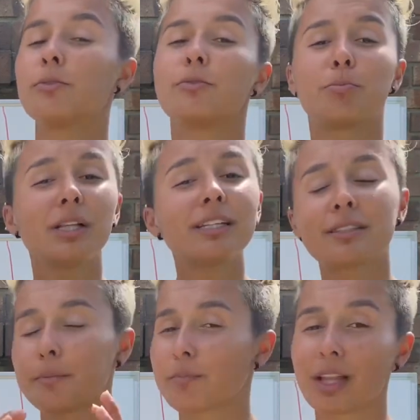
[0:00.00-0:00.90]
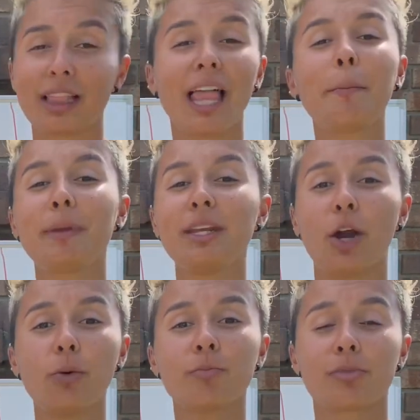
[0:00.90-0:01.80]
please let me
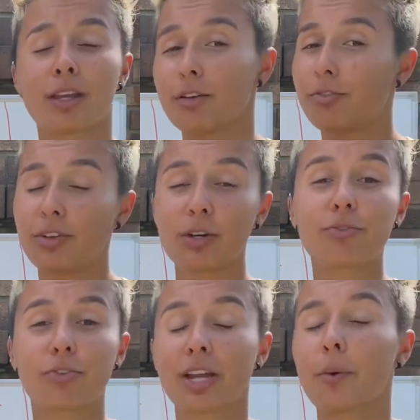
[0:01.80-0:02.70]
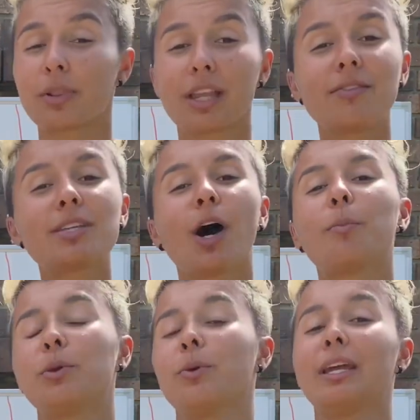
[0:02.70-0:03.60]
know. Feel free. I would love to help
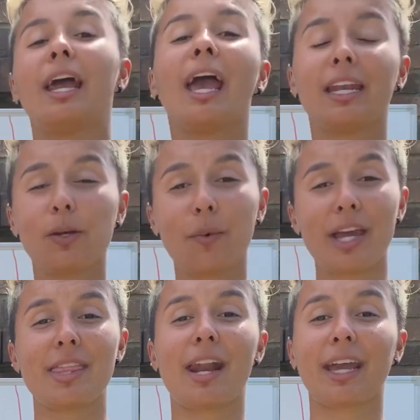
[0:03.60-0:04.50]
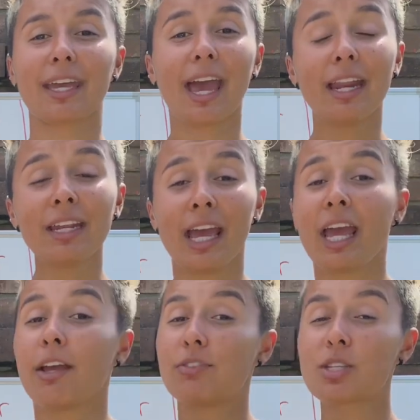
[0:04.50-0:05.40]
you in any way that I can.
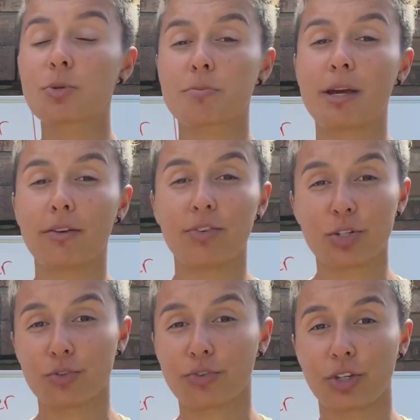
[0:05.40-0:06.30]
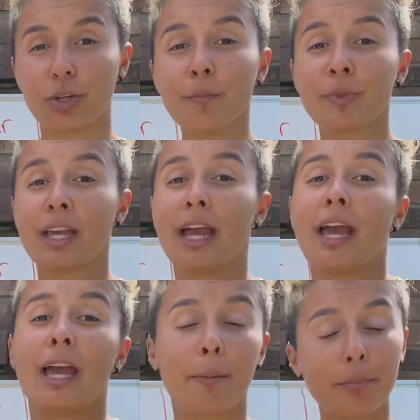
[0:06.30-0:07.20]
If this was beneficial for you,
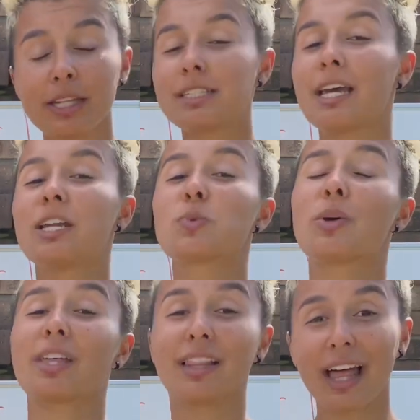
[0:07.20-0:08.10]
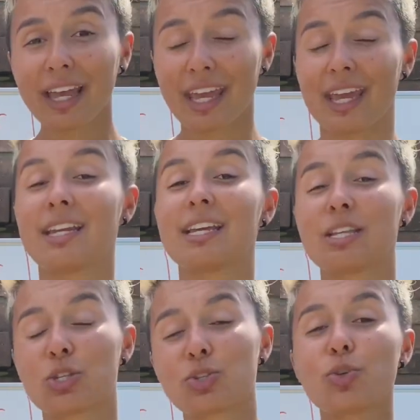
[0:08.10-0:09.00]
please hit us with a like. It is
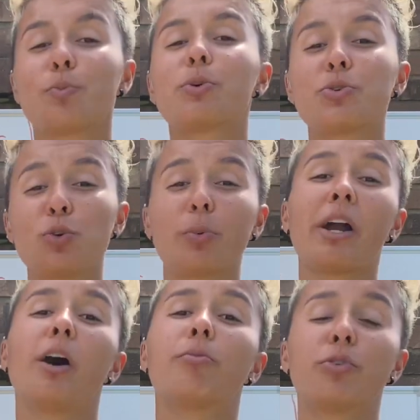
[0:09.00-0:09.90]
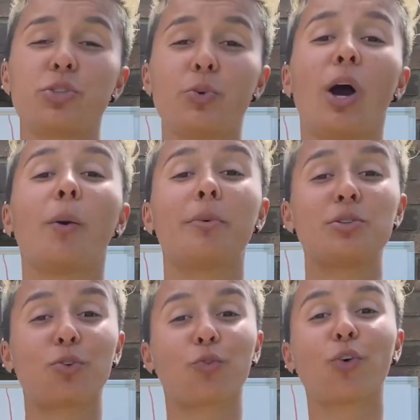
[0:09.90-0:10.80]
super, super helpful to help us
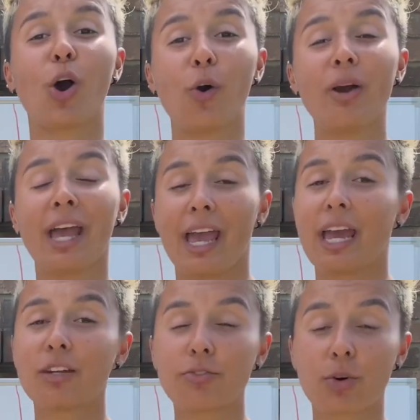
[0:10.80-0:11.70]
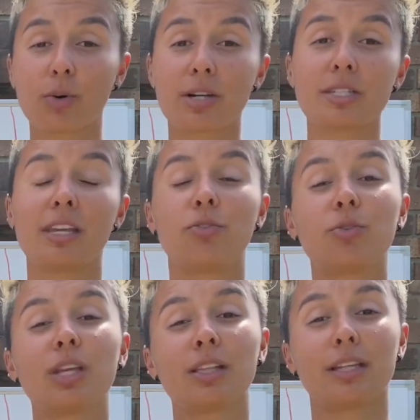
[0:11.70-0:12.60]
grow. And of course, if you
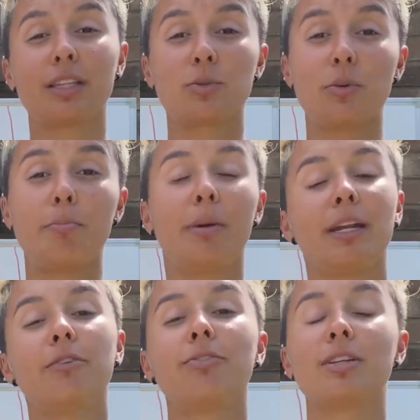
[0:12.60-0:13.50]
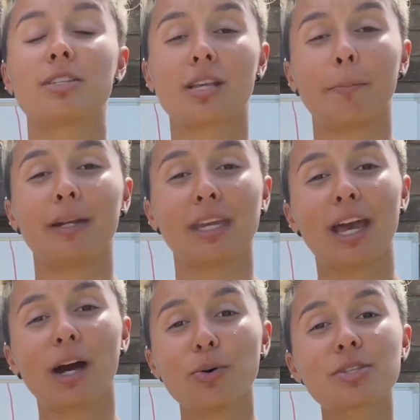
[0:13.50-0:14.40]
think that this would benefit somebody
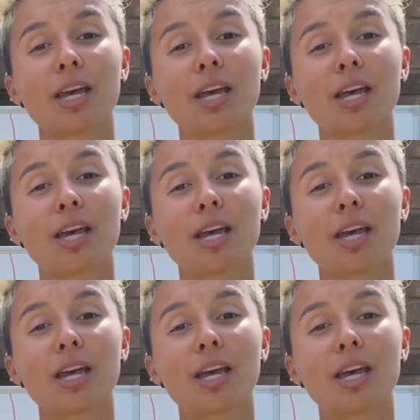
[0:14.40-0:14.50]
else,